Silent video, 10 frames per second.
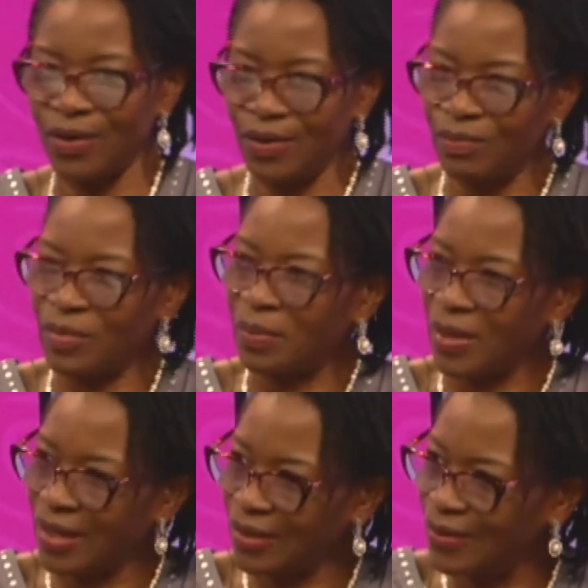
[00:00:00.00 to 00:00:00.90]

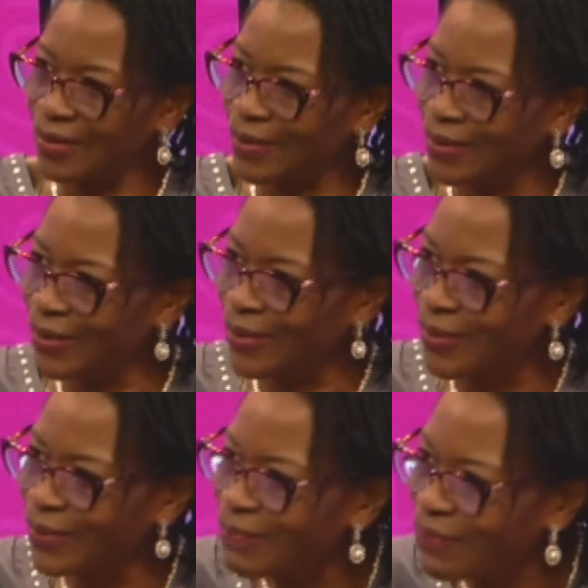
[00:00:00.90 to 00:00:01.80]
Baba,
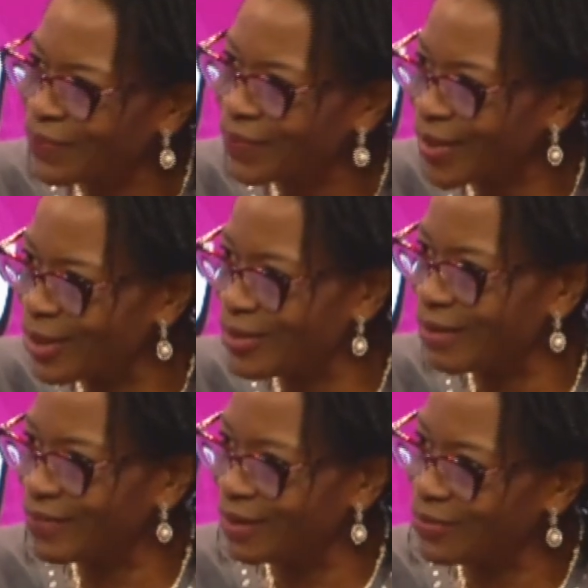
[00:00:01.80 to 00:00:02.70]
you
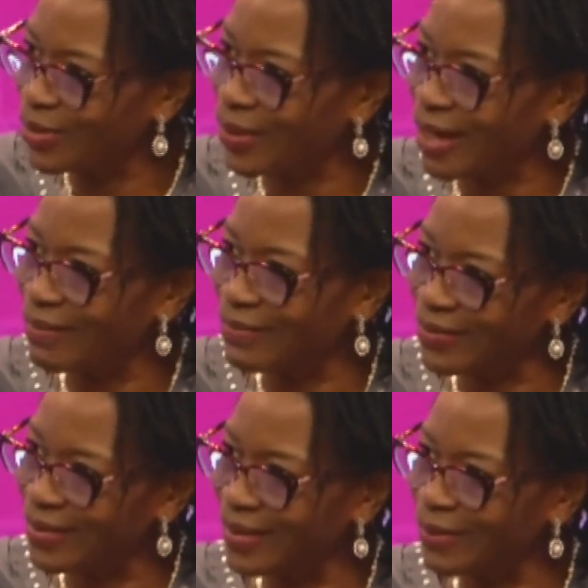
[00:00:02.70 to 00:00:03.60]
have lived your life.
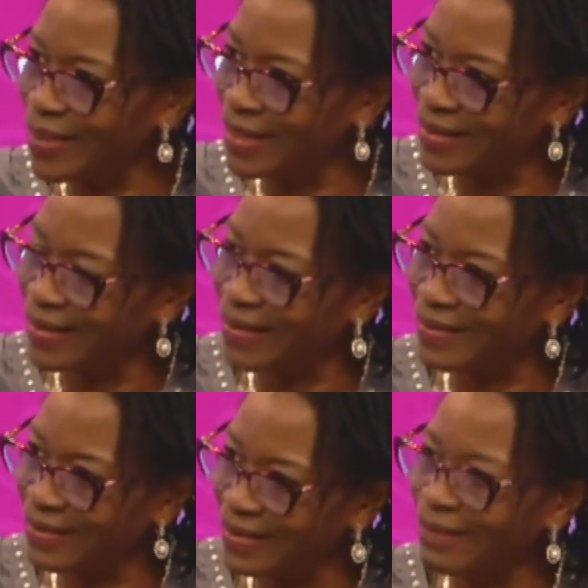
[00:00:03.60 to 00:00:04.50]
Can we
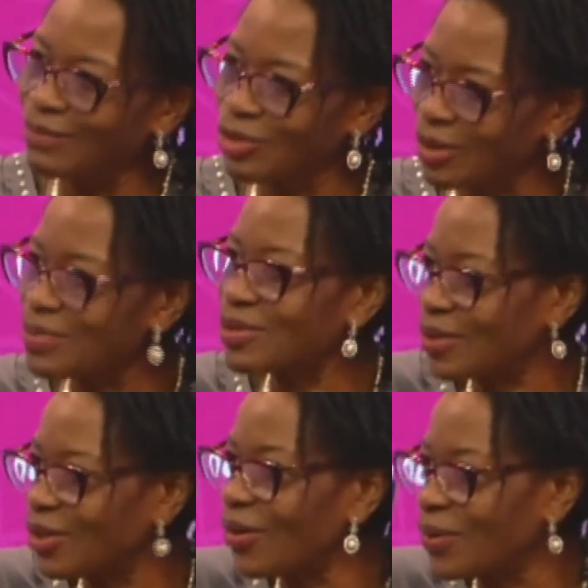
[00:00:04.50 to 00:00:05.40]
give jobs to
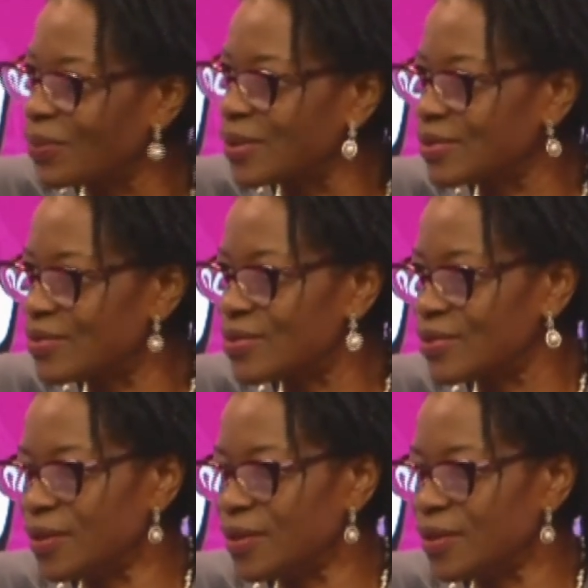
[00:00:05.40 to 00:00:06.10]
the younger ones? I